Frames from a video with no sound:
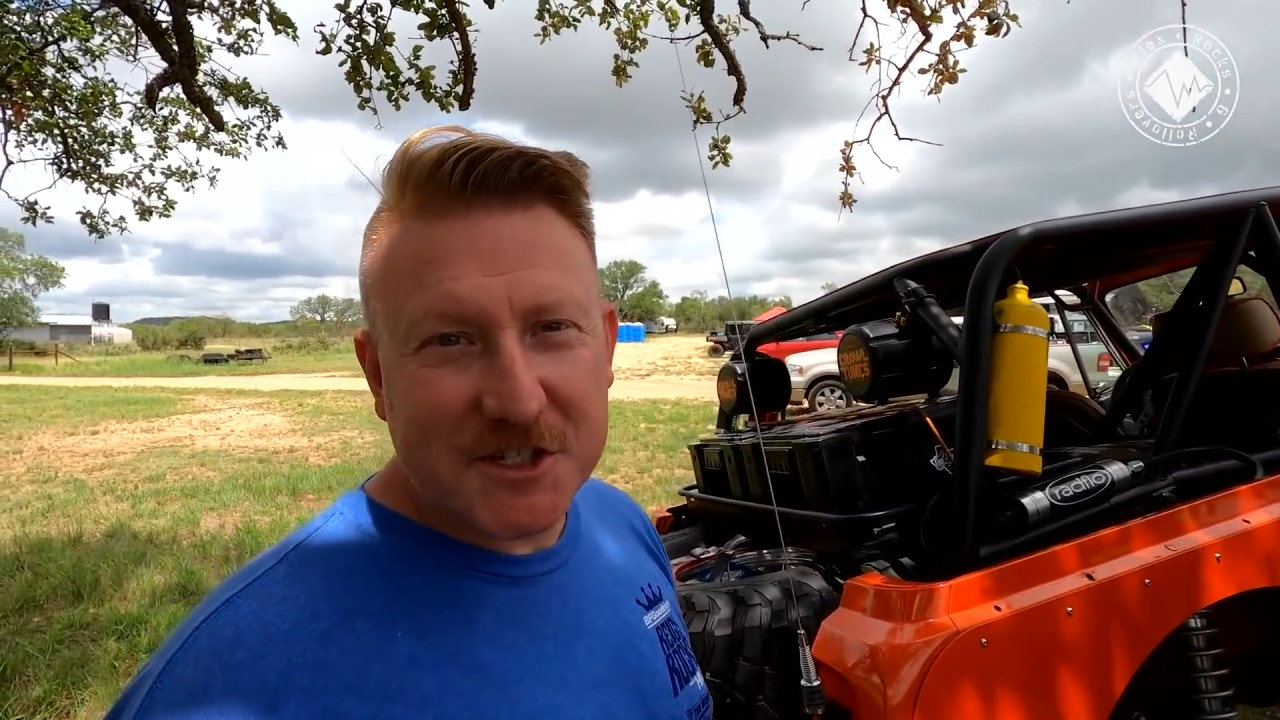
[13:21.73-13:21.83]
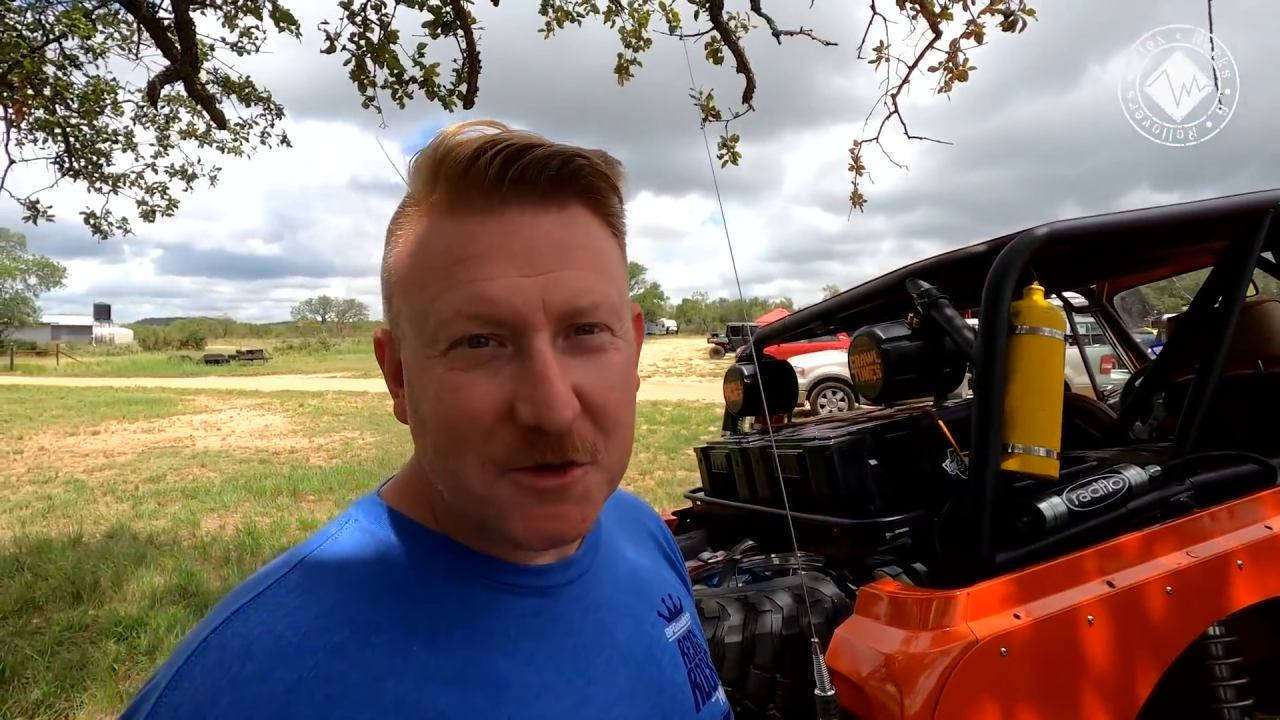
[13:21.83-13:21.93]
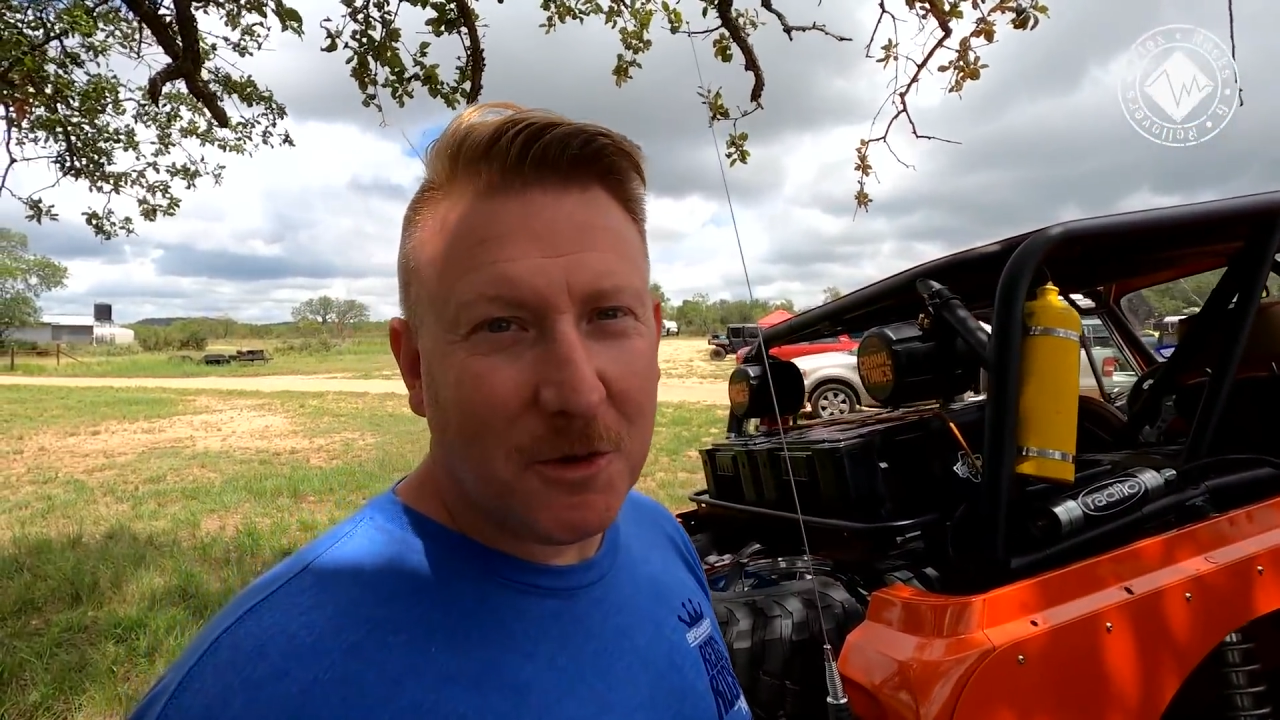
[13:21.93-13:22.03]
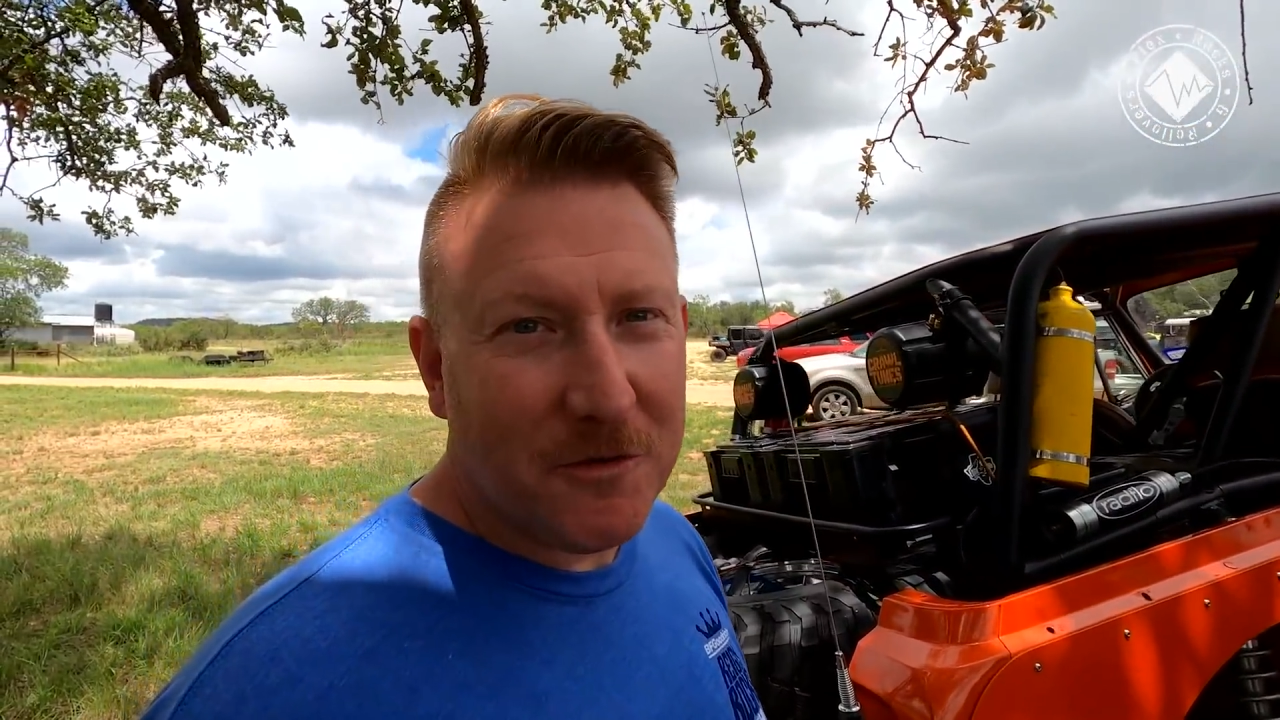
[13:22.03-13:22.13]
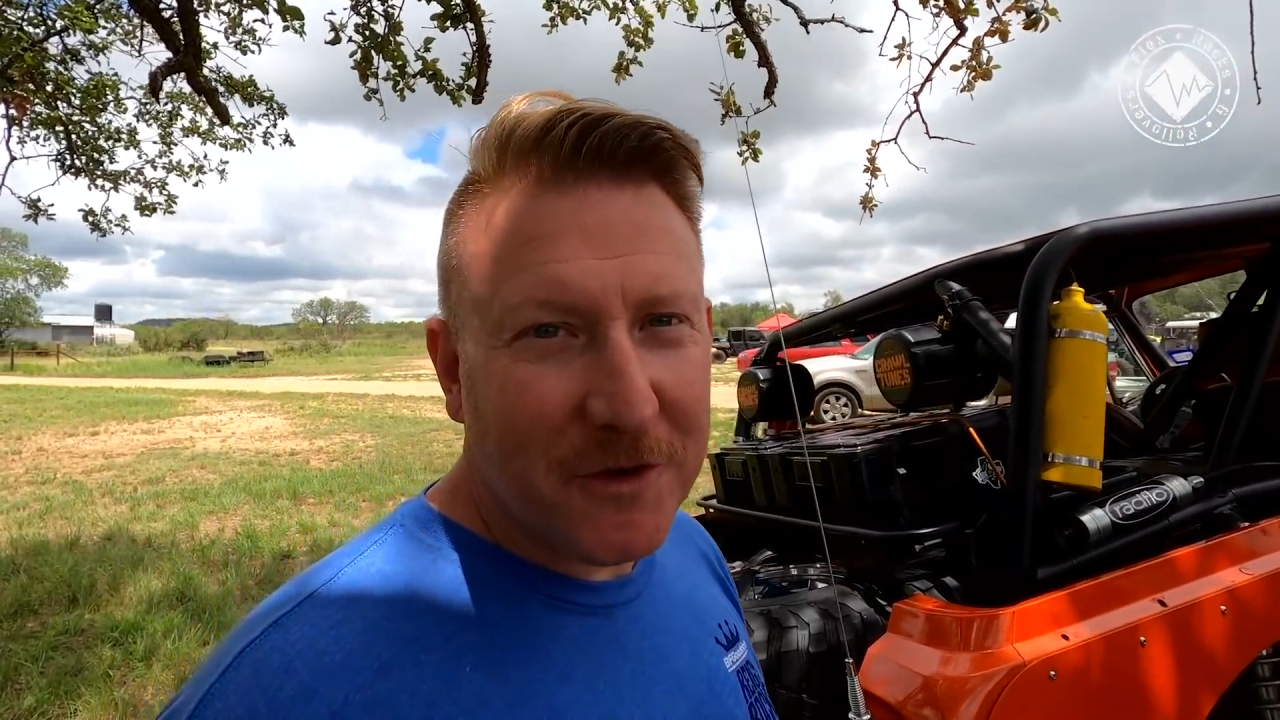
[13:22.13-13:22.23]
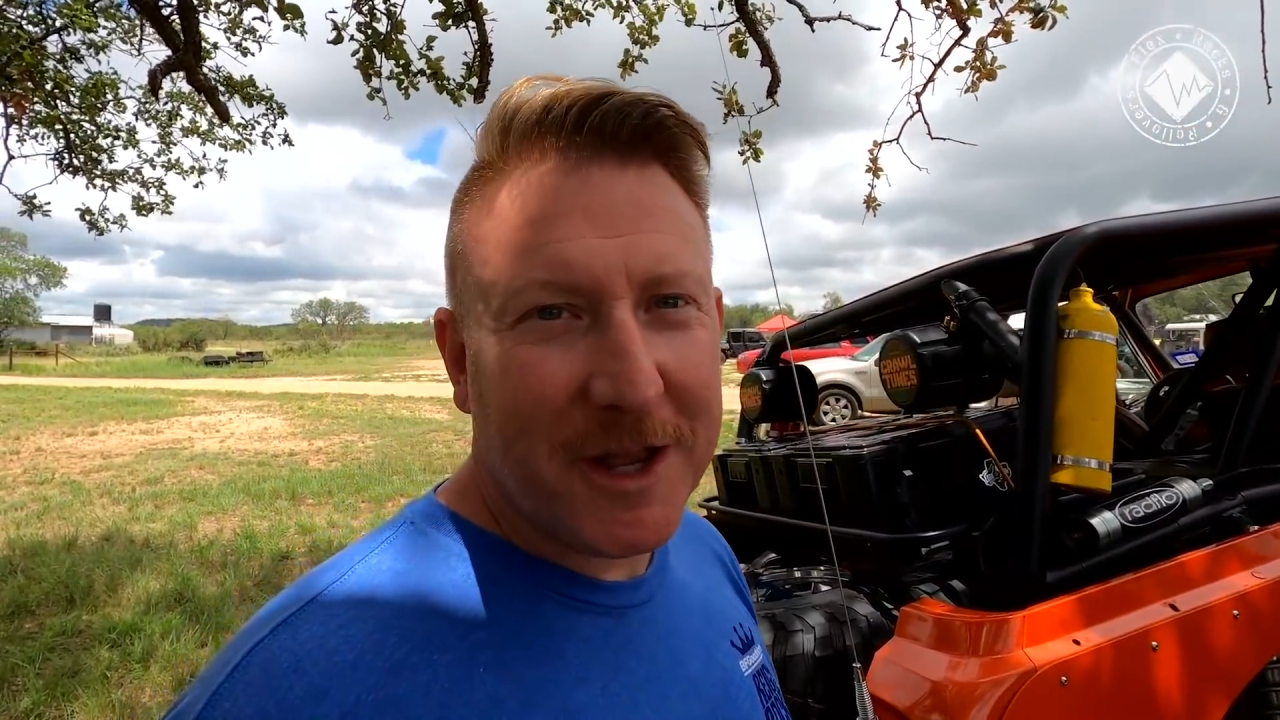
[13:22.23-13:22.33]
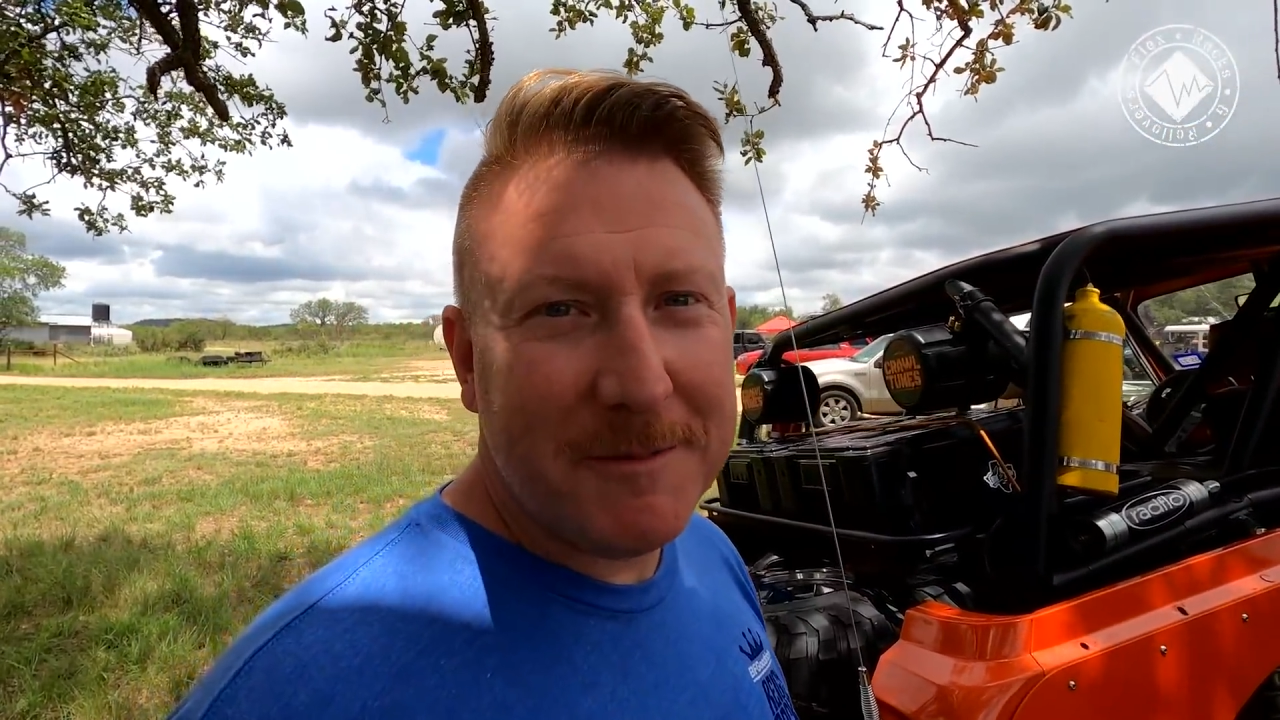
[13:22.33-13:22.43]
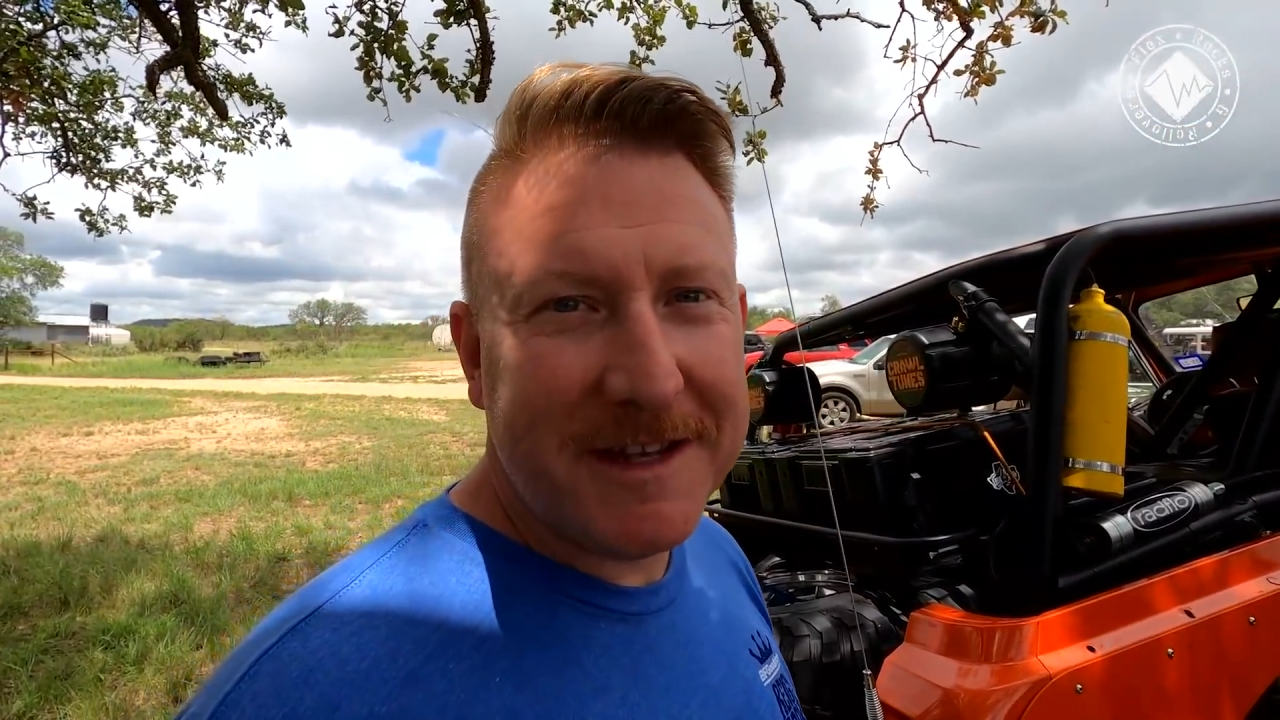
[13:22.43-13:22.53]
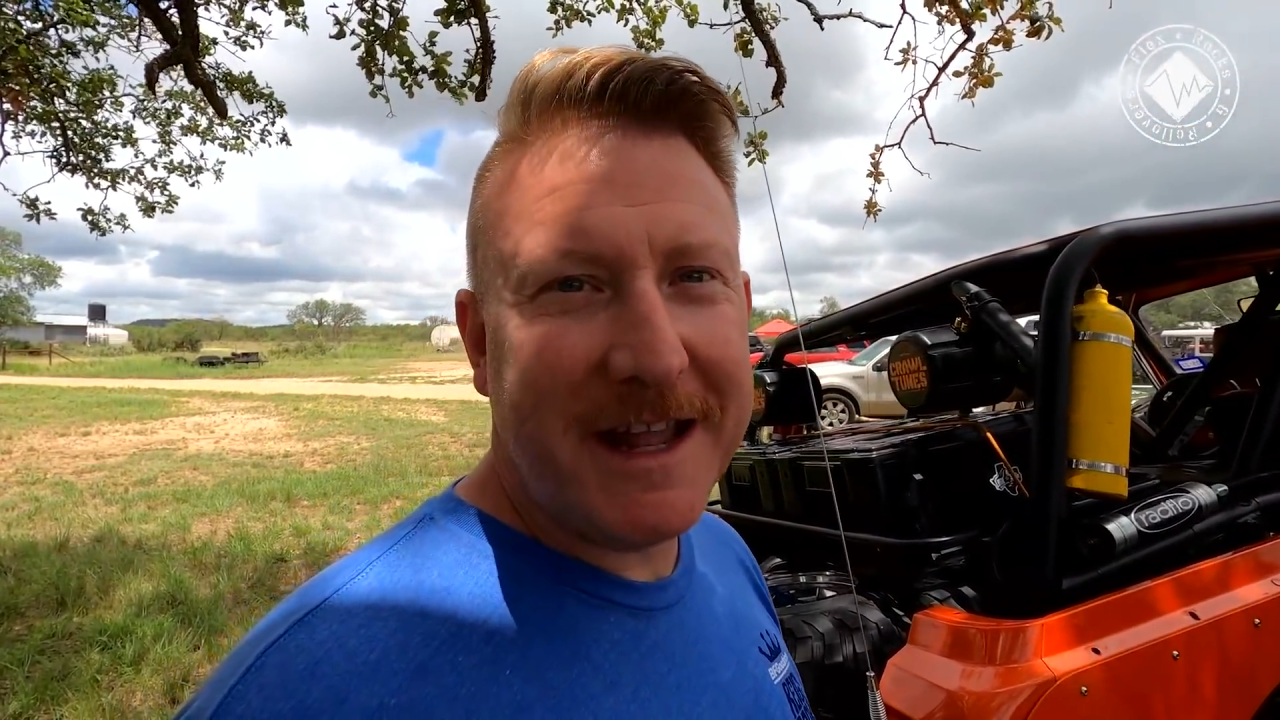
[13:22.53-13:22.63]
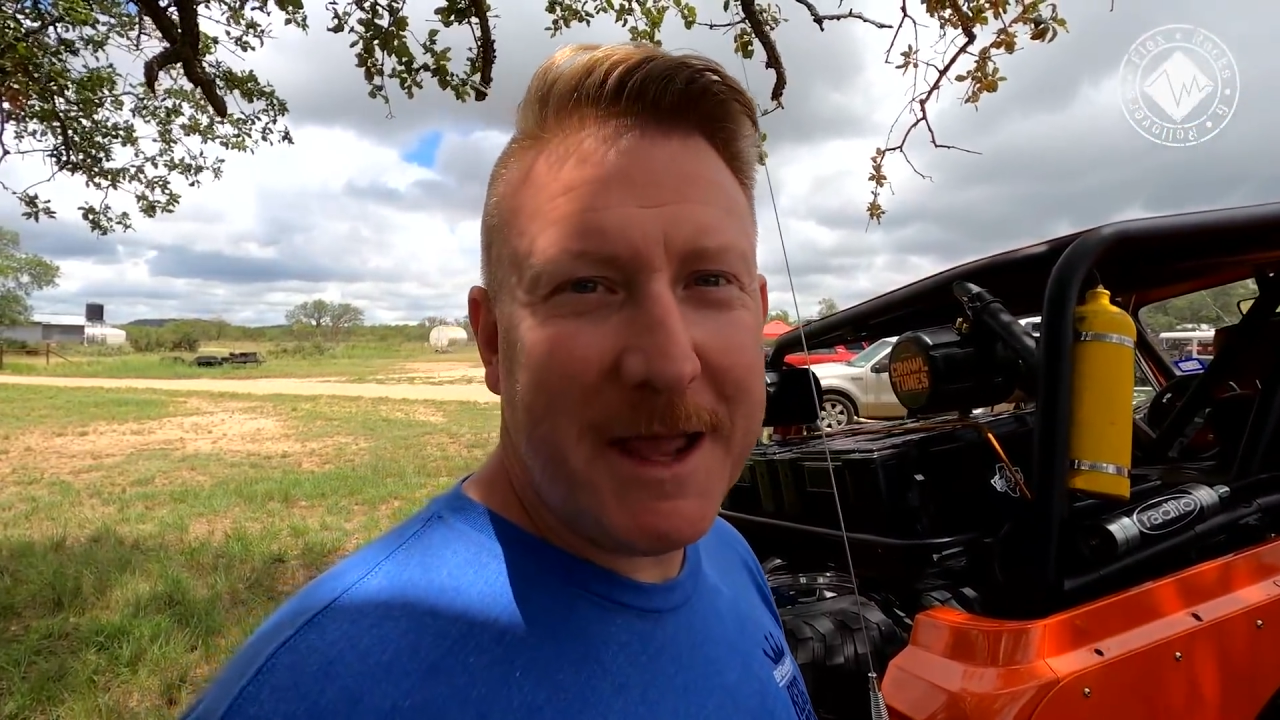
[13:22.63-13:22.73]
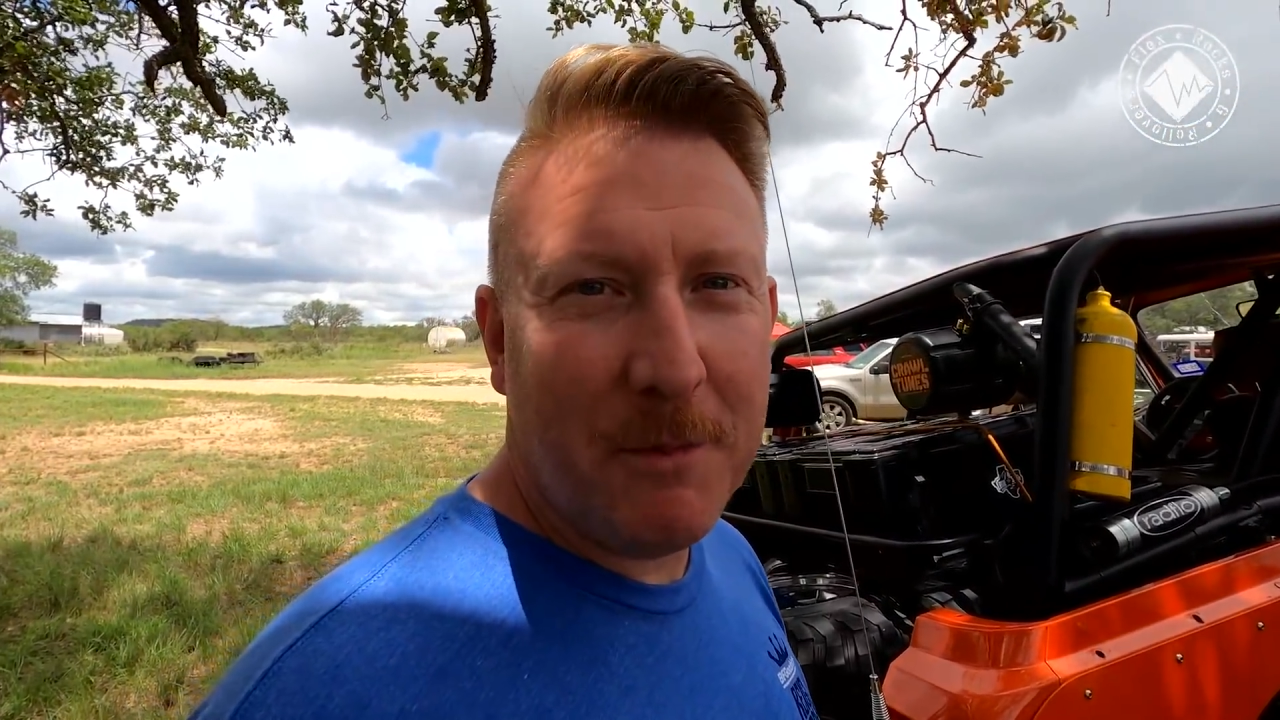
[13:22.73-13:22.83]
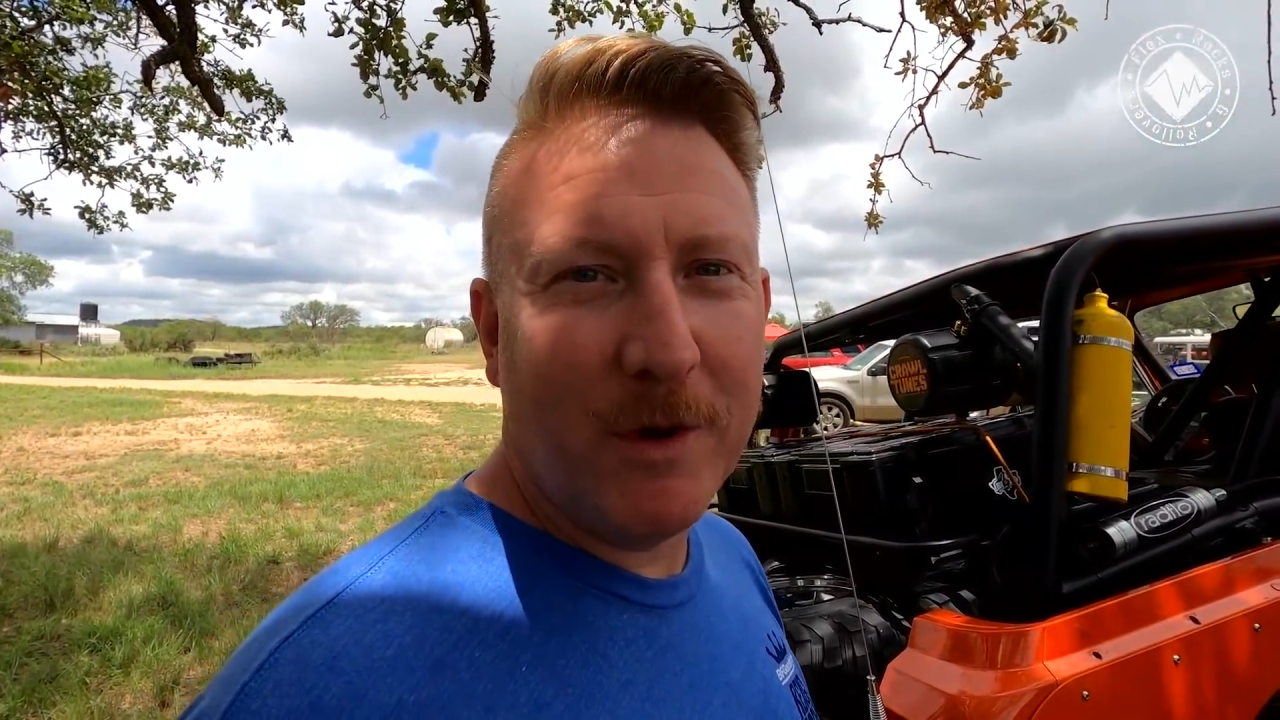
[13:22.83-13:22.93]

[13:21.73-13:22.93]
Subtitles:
store for him today,